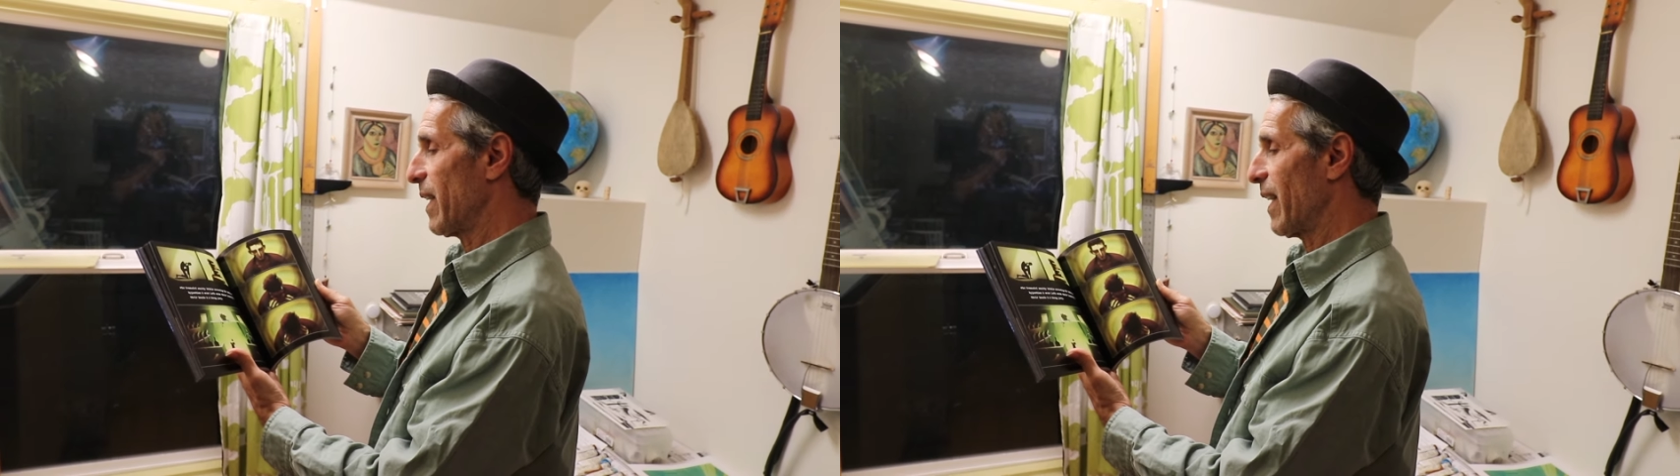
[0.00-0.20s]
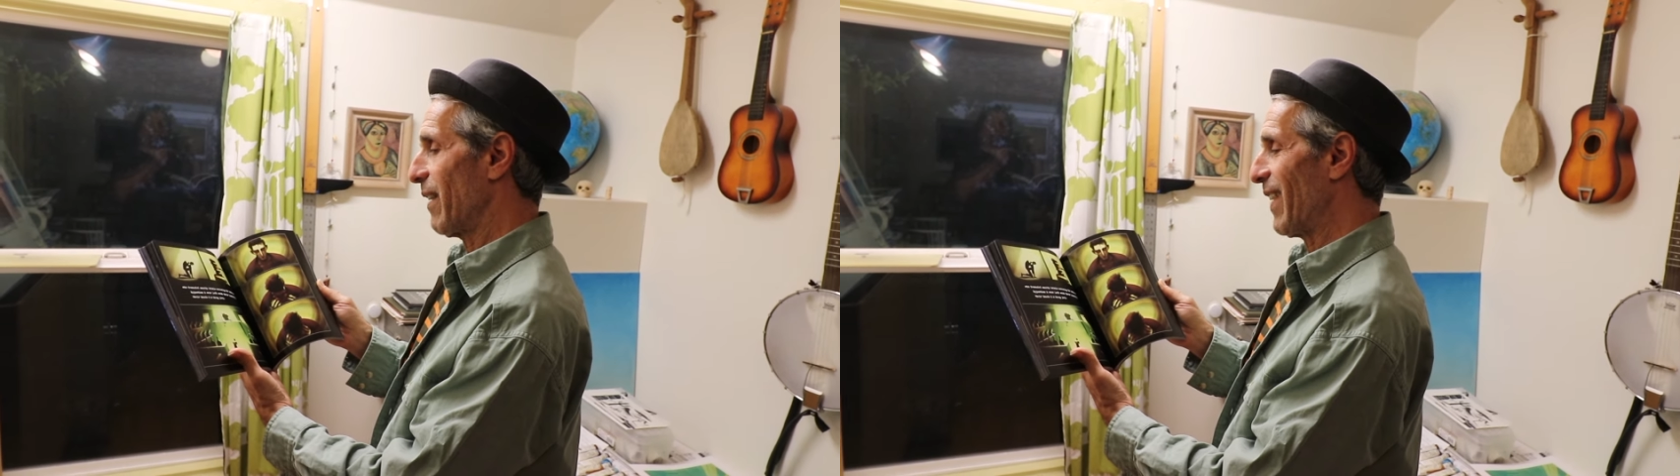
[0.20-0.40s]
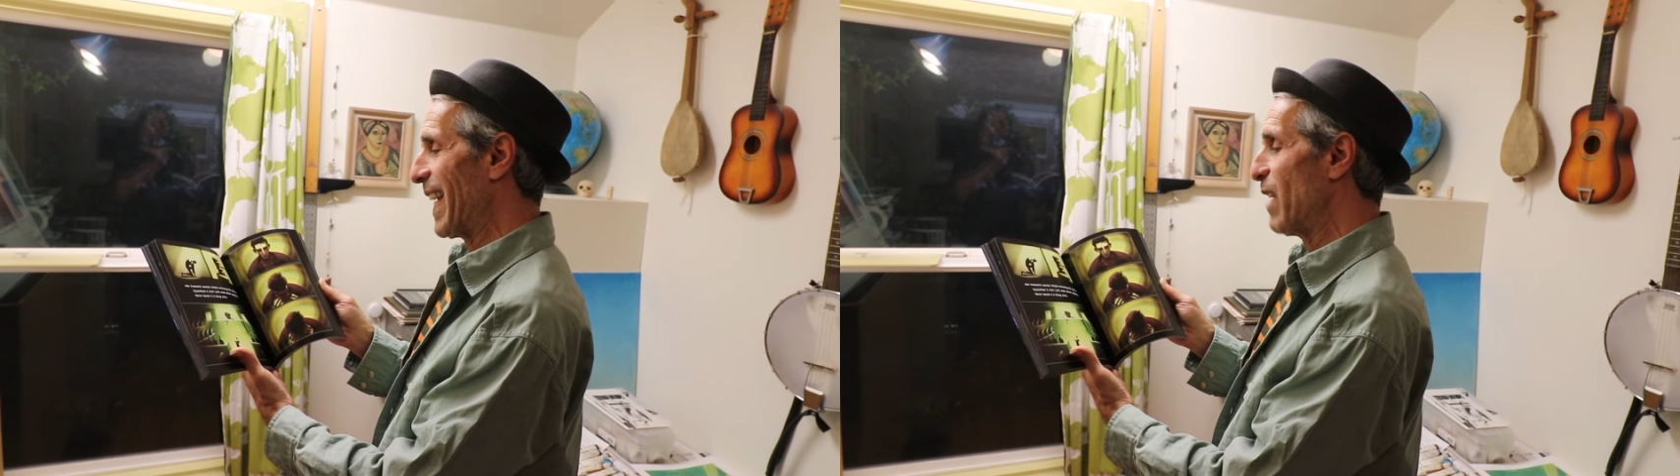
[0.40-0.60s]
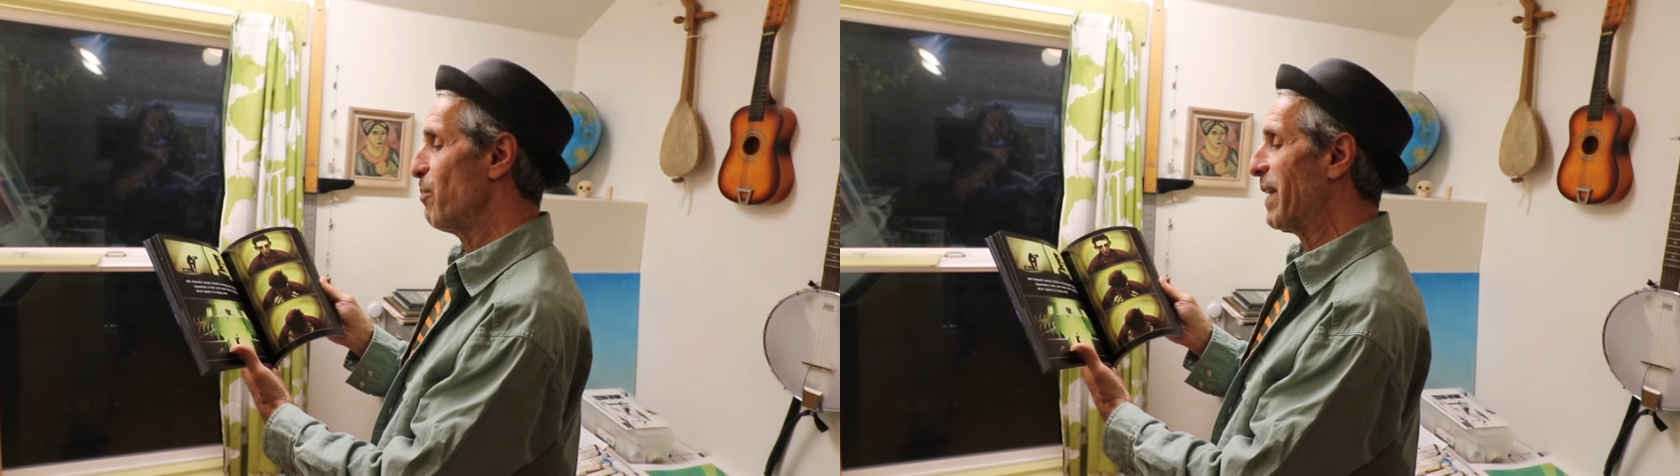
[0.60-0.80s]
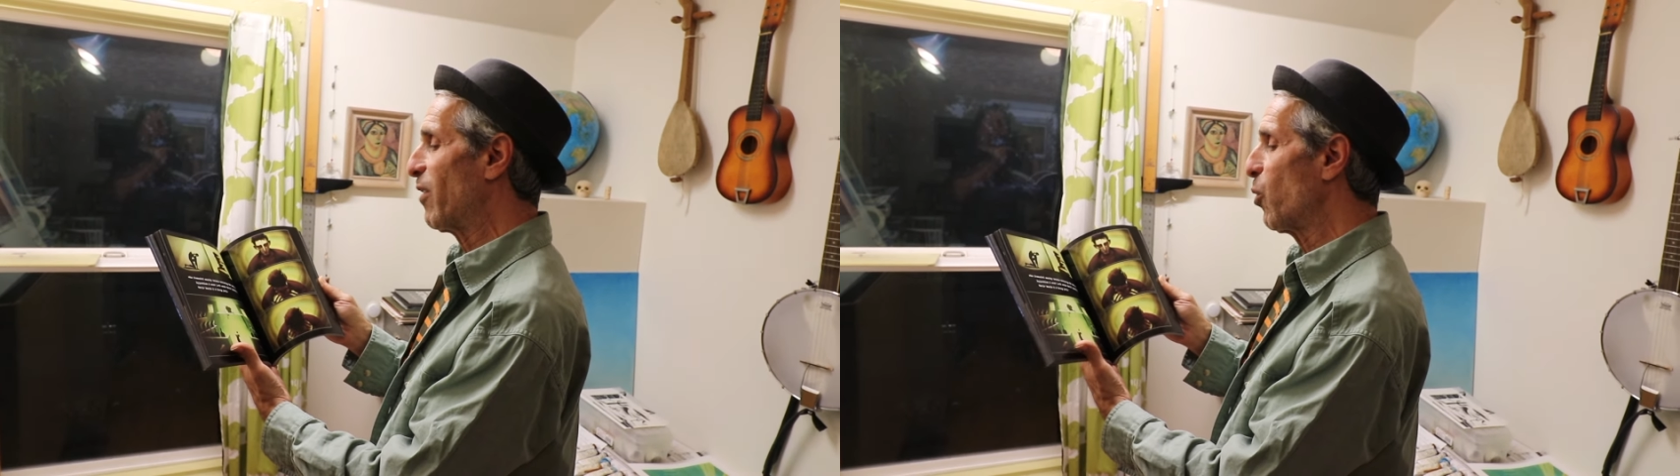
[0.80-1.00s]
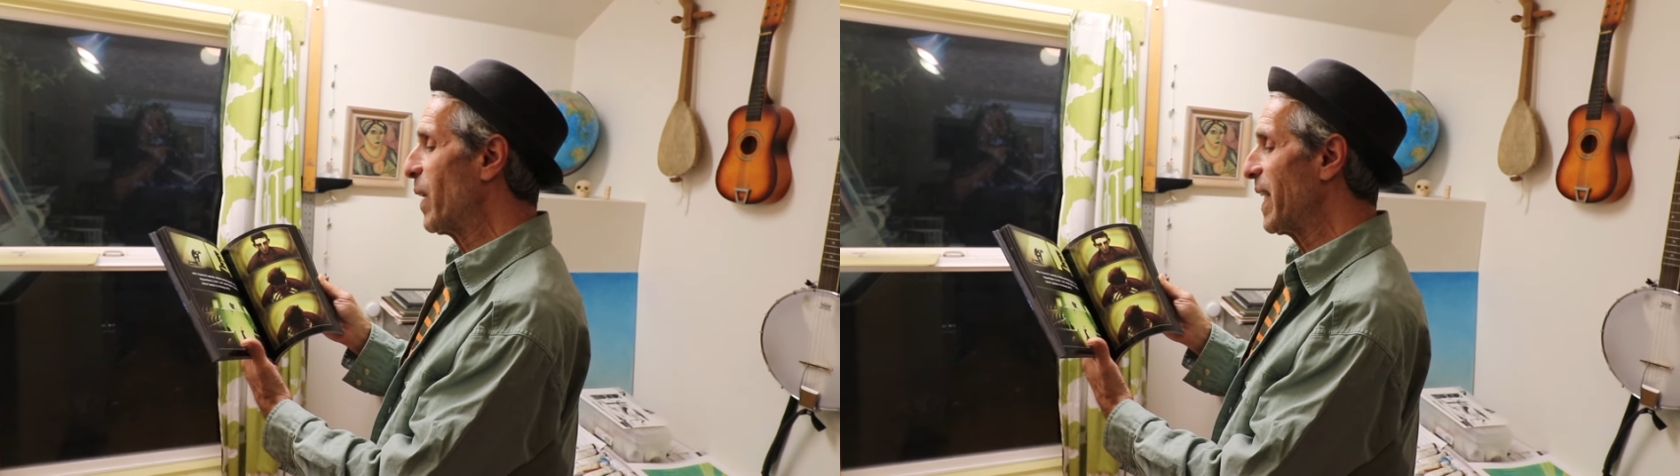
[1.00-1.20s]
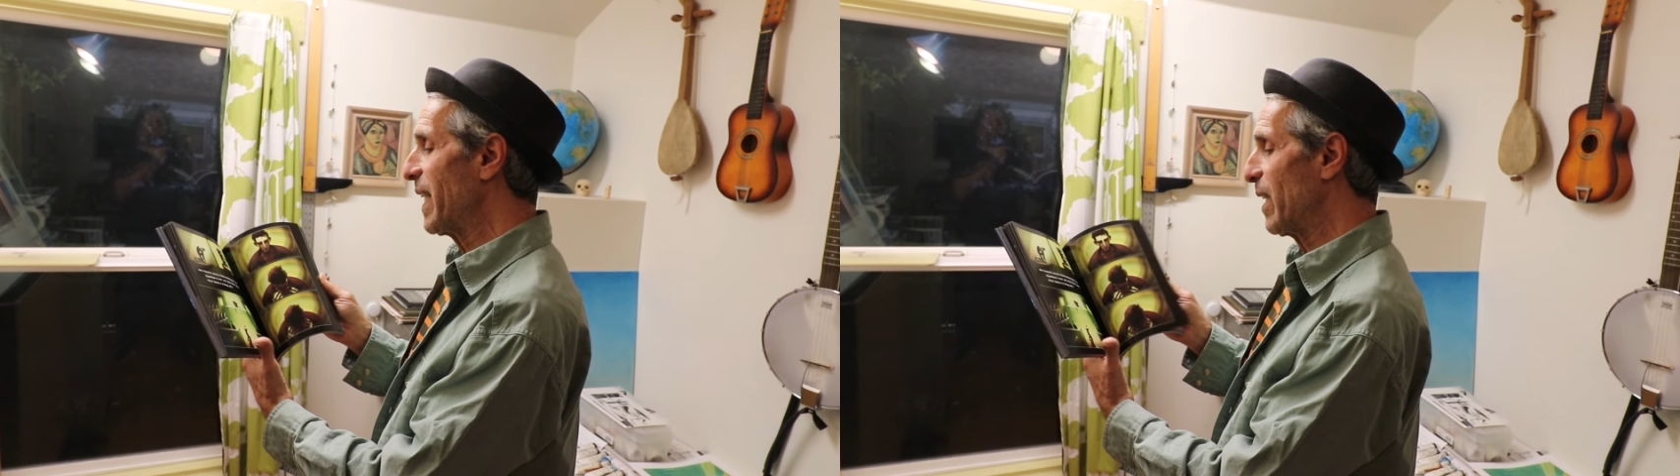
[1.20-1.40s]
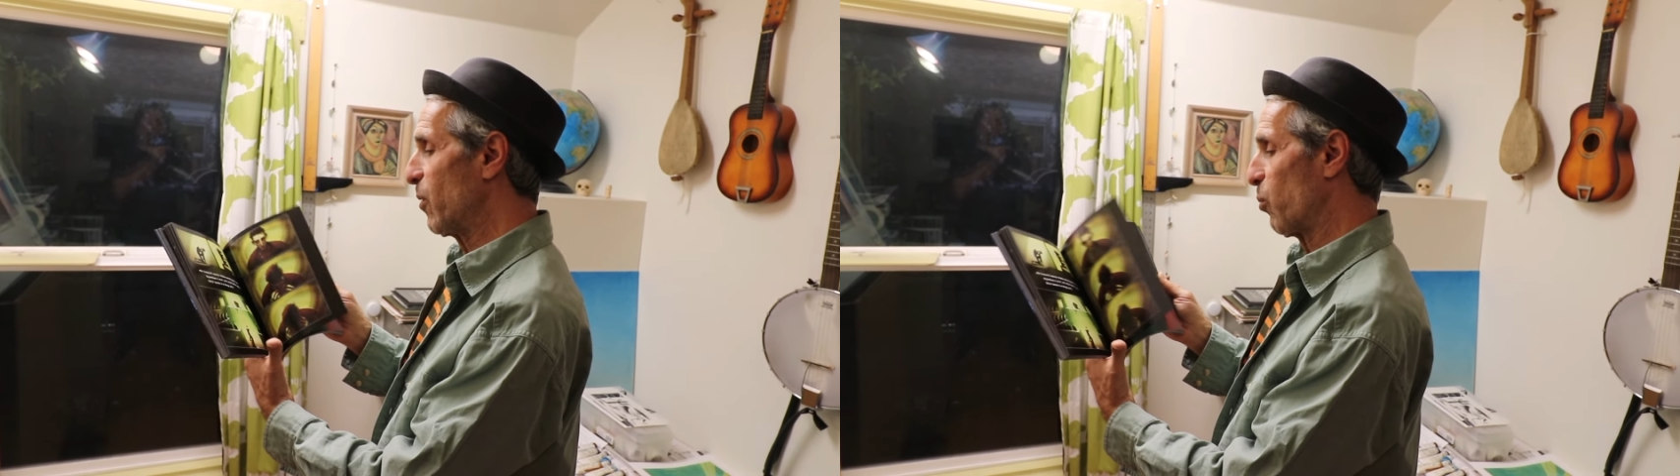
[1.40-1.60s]
kind of
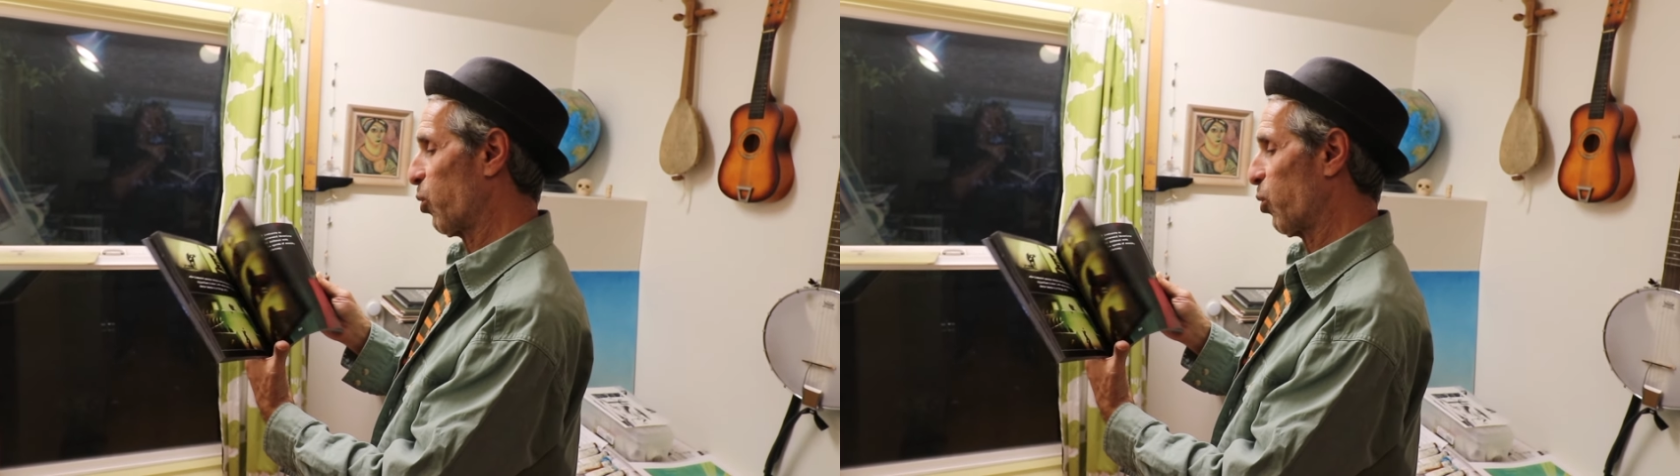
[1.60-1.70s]
in-between